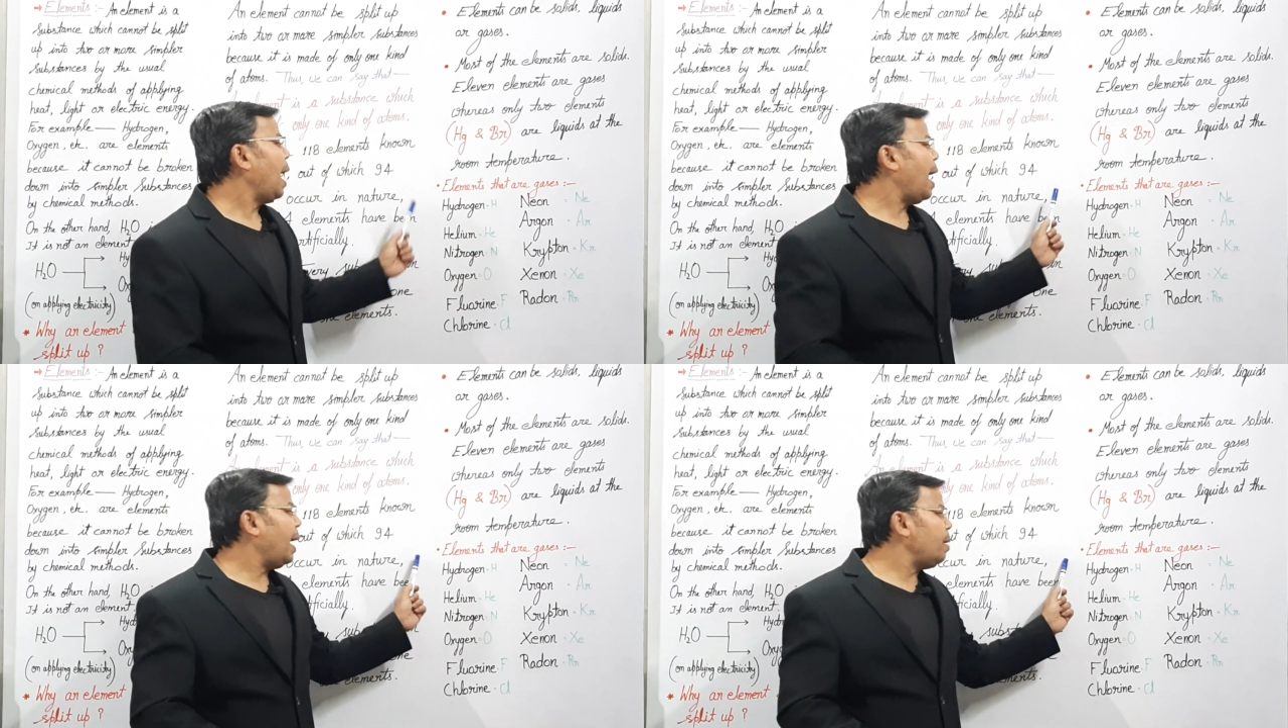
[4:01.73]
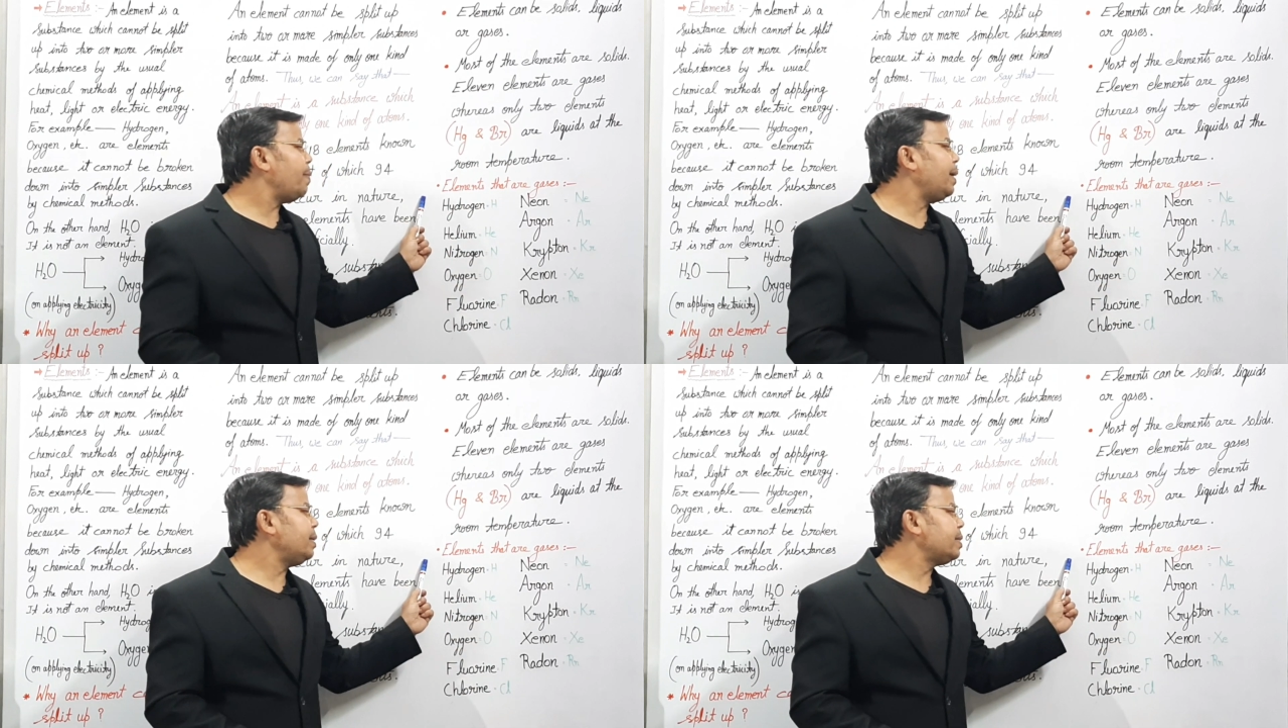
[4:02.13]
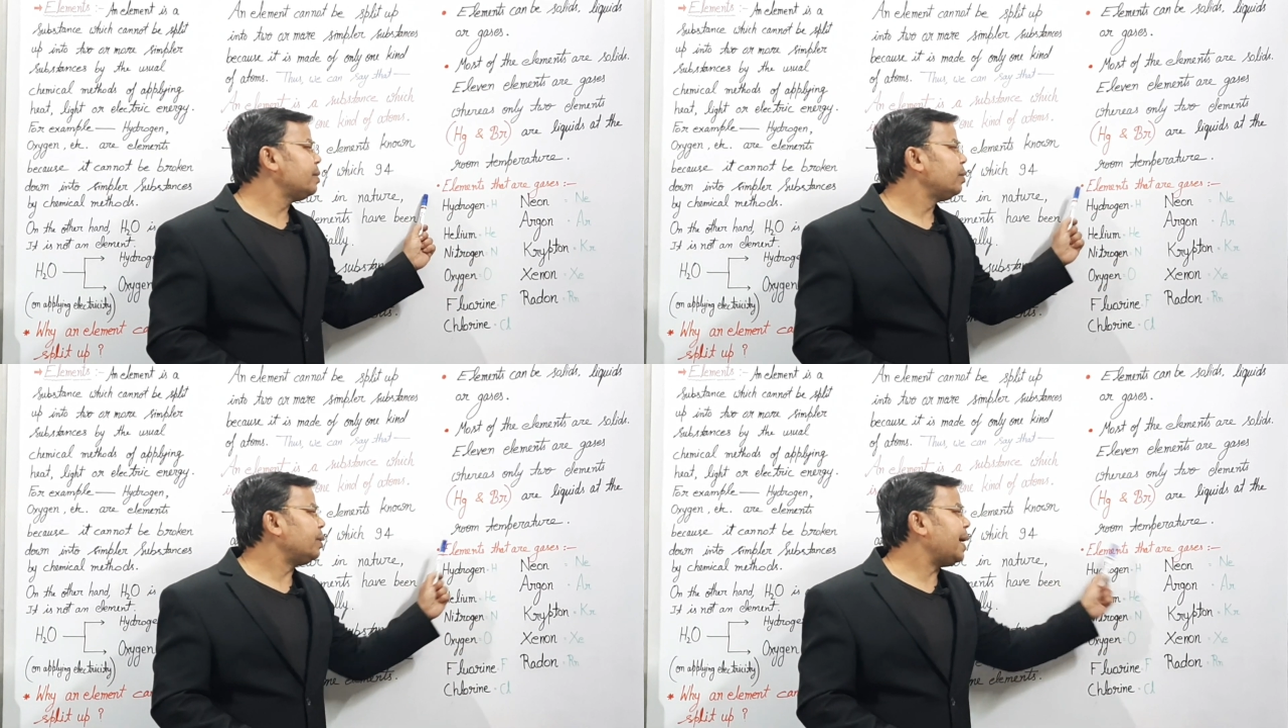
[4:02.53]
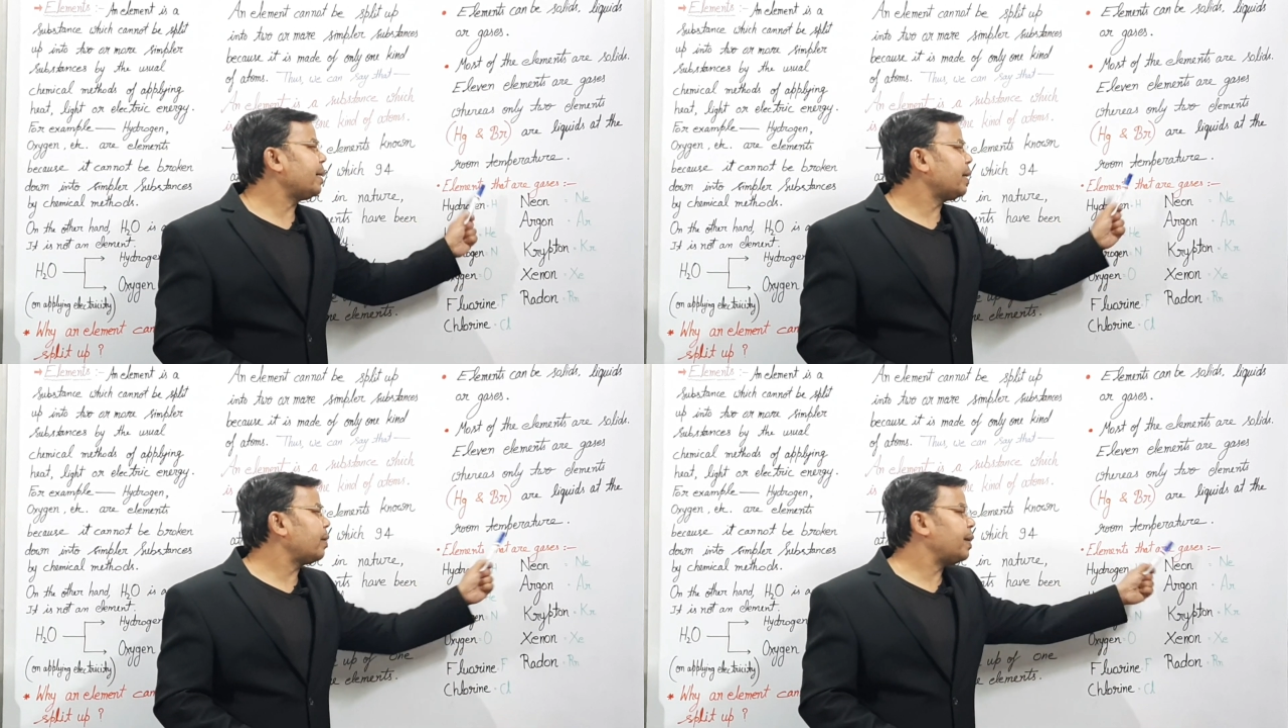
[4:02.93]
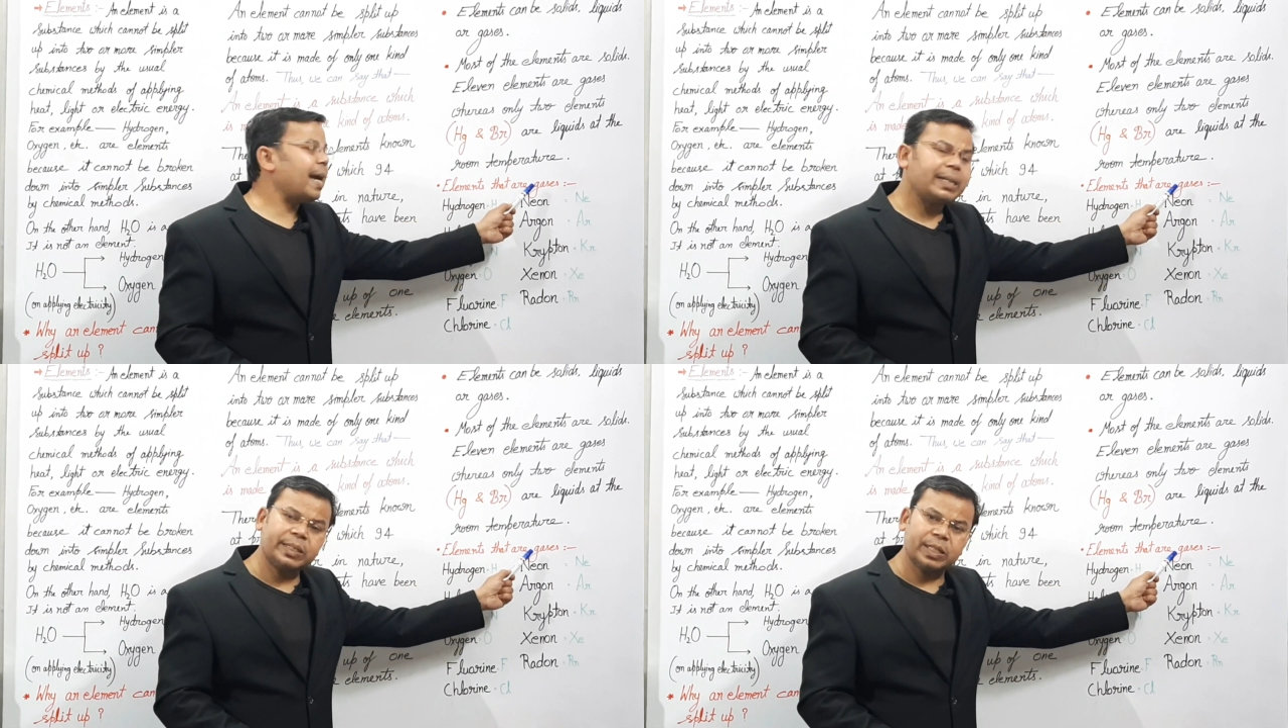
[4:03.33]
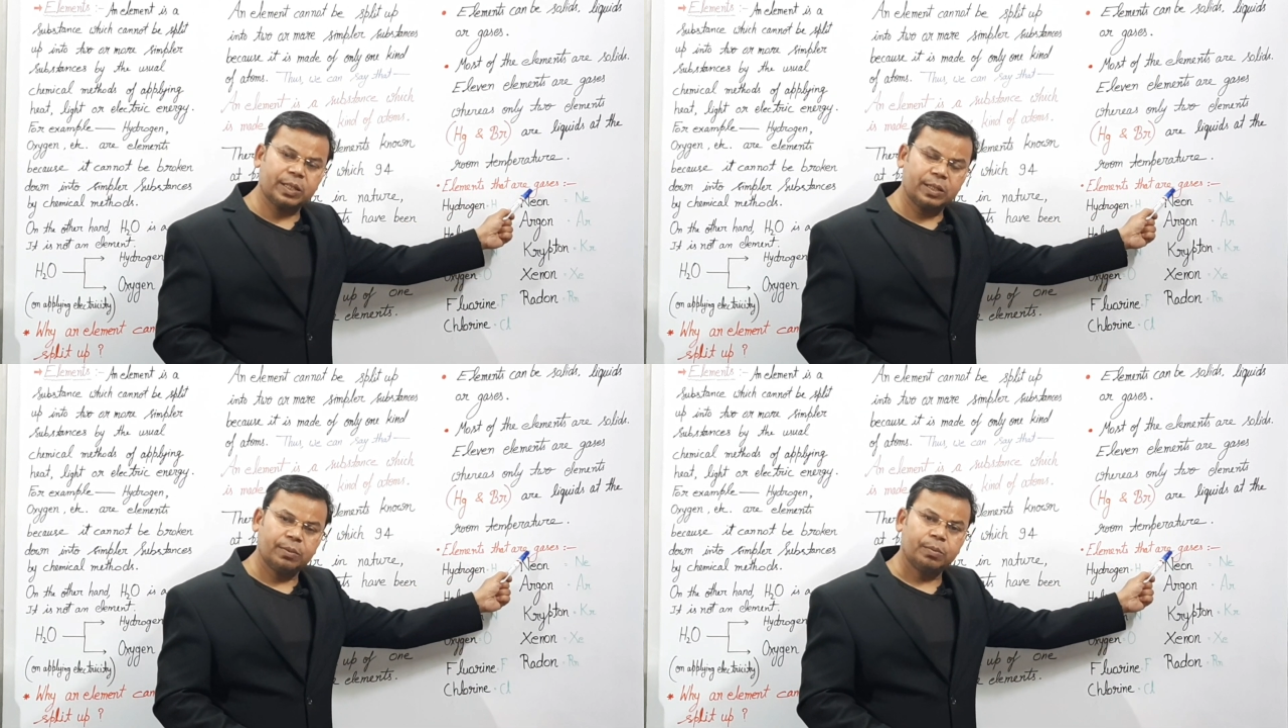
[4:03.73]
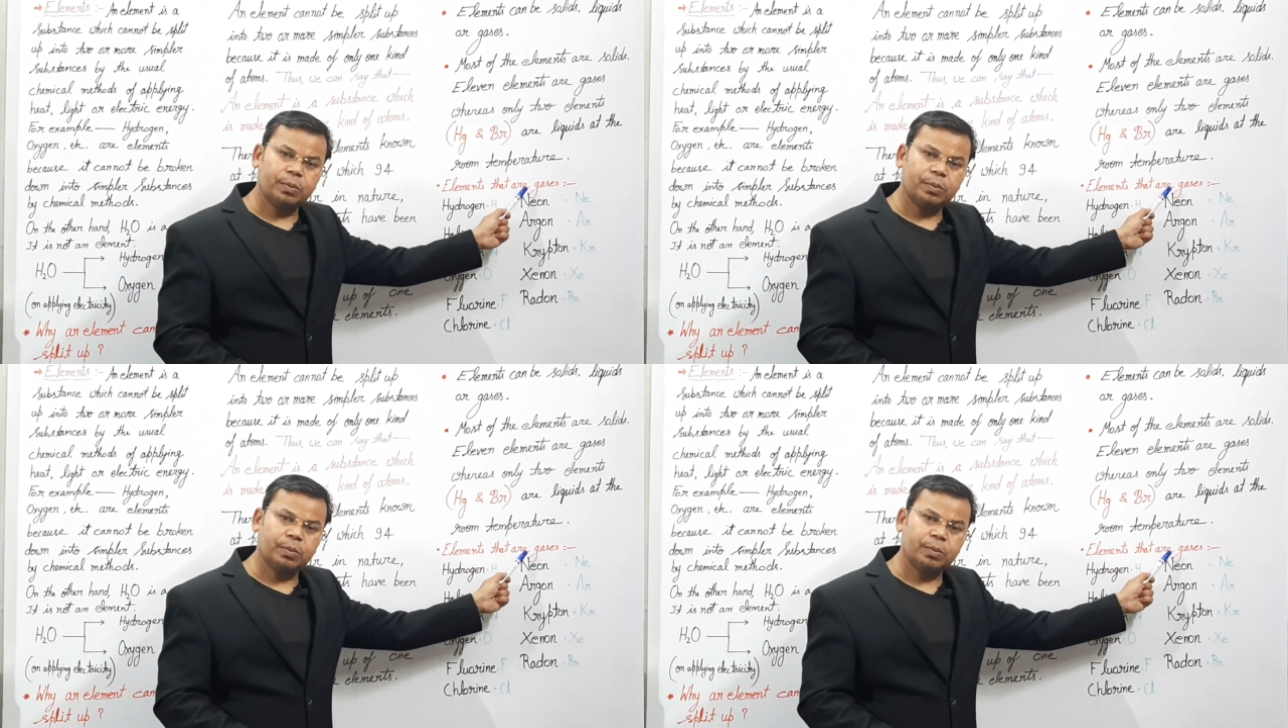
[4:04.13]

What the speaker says: Elements that are gases,